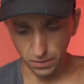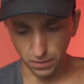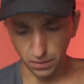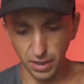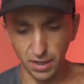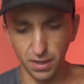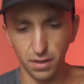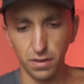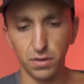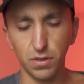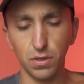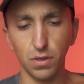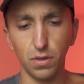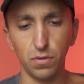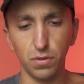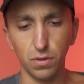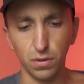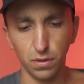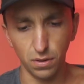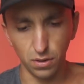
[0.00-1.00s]
Okay, so
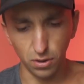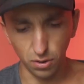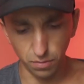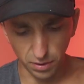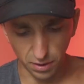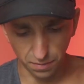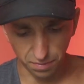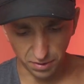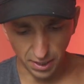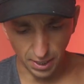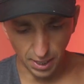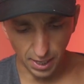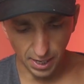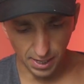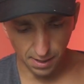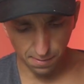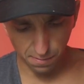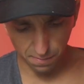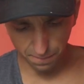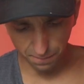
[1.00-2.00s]
you're gonna open up the
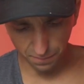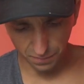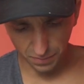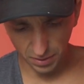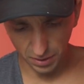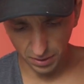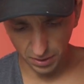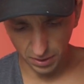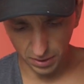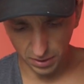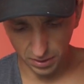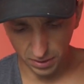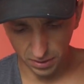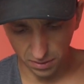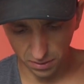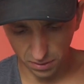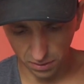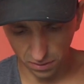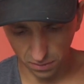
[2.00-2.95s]
app and